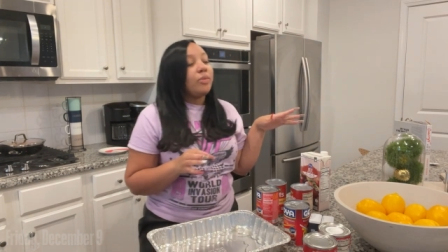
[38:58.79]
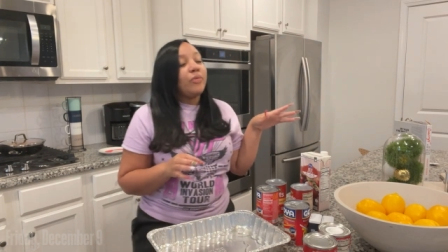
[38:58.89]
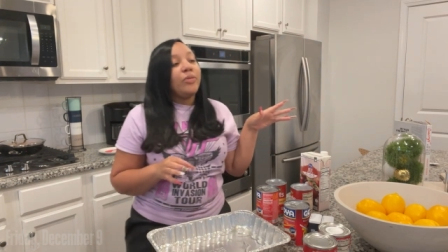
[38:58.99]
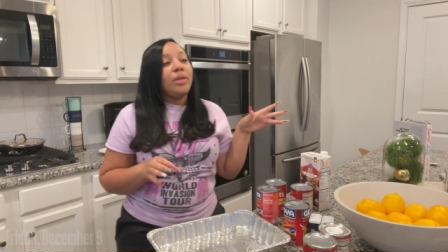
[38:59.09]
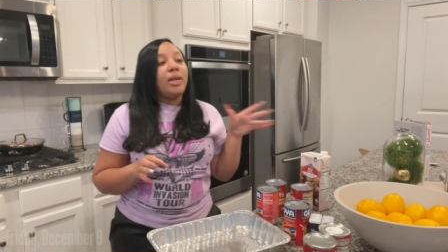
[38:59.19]

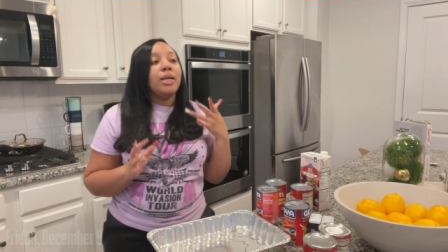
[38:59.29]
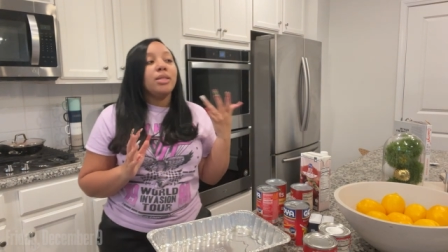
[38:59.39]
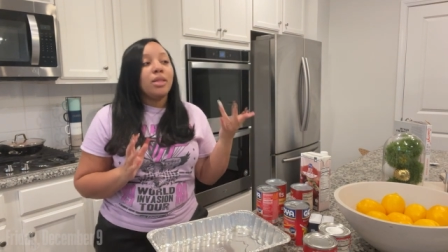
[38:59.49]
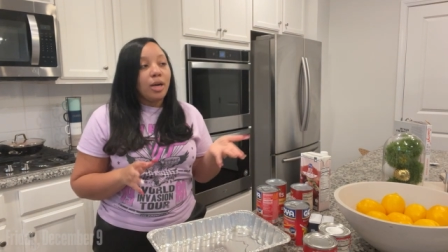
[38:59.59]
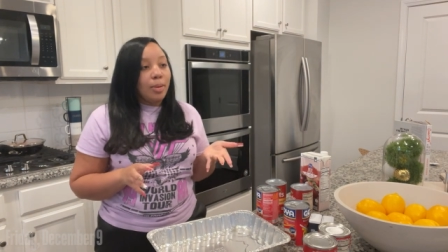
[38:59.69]
for the next
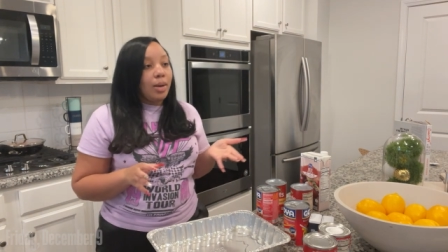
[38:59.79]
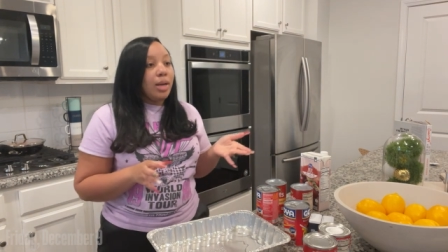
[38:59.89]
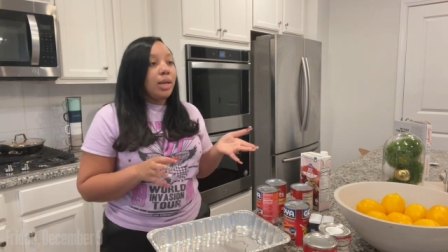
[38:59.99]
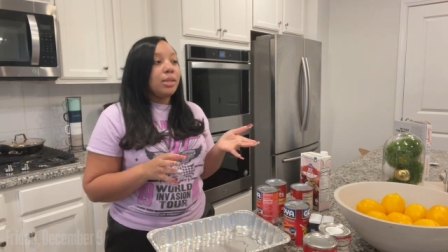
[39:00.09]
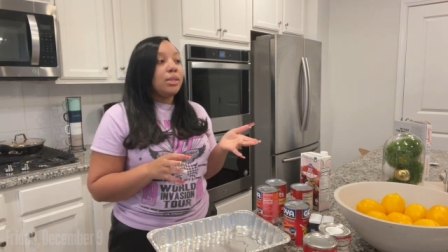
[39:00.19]
30
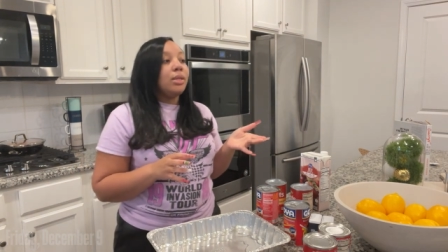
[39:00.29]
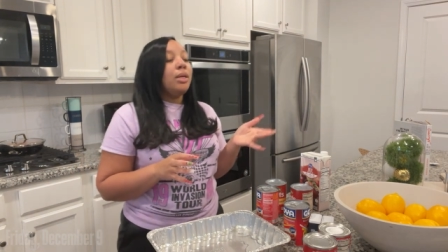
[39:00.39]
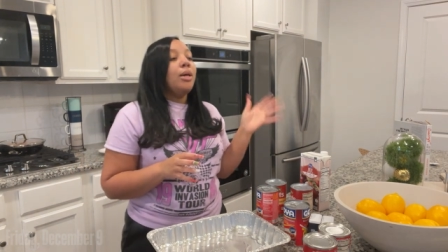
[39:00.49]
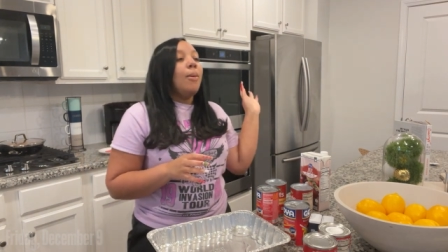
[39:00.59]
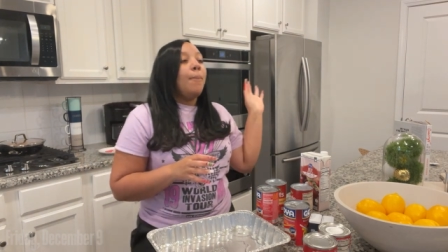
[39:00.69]
minutes.
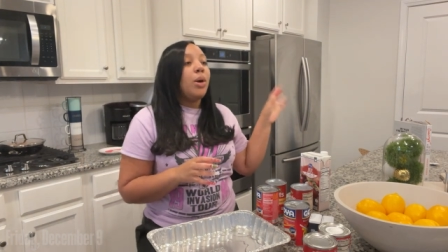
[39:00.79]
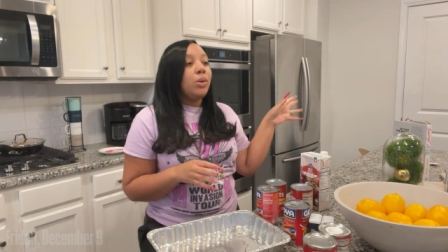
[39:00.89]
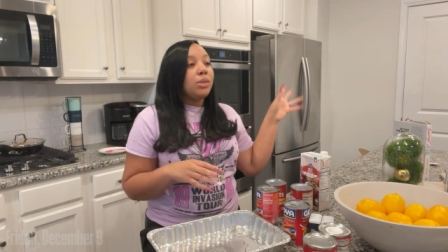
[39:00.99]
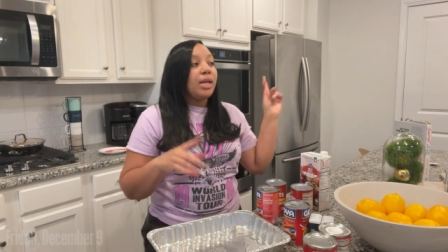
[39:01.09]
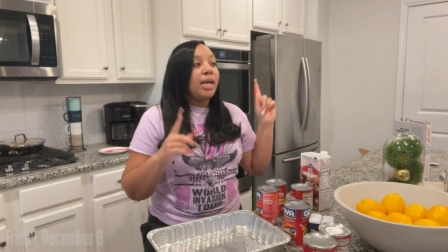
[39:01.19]

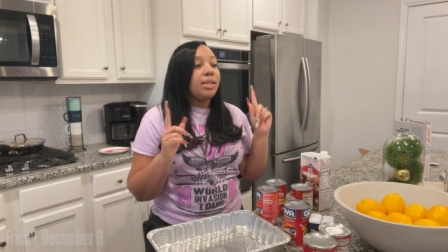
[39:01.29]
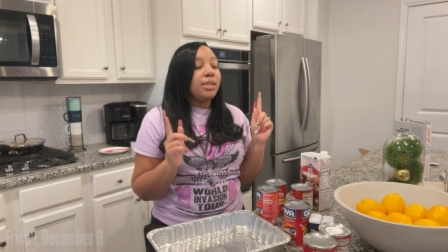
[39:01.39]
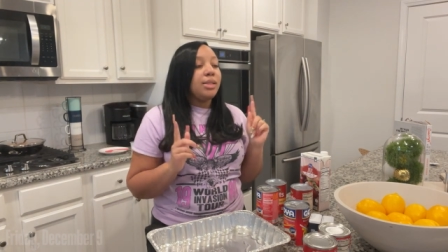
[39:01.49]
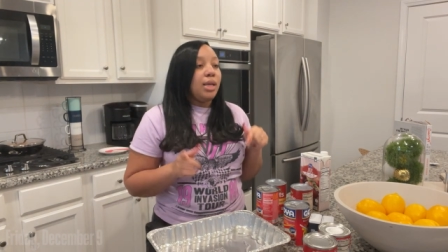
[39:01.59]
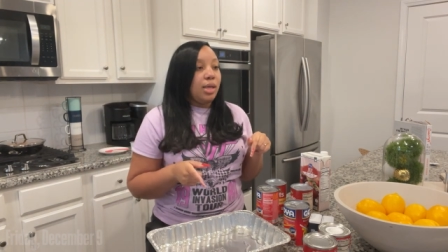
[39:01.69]
Post at
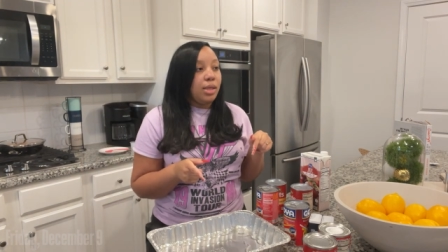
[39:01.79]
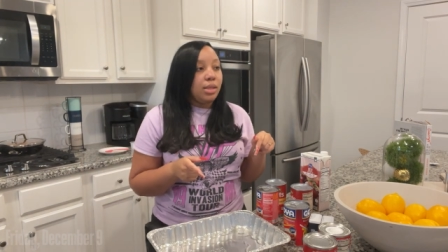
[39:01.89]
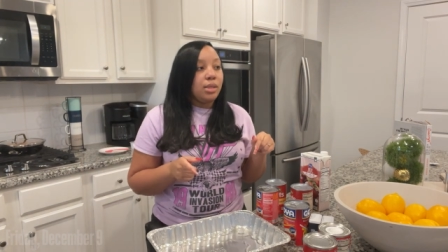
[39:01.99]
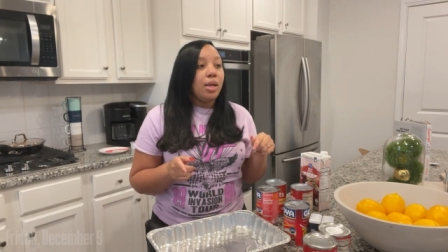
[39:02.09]
six,